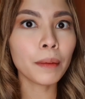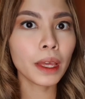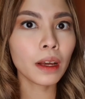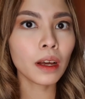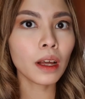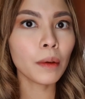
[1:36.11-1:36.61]

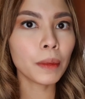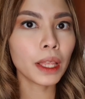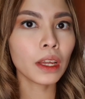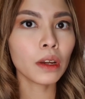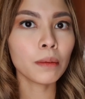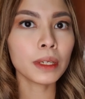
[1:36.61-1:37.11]
makeup,
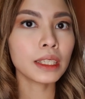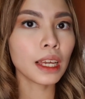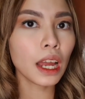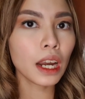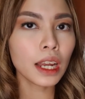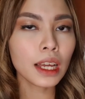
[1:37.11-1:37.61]
like your
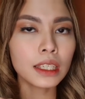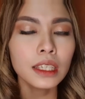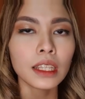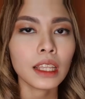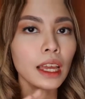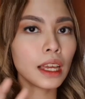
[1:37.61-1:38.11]
mascara, as
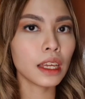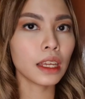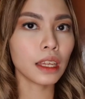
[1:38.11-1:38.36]
in like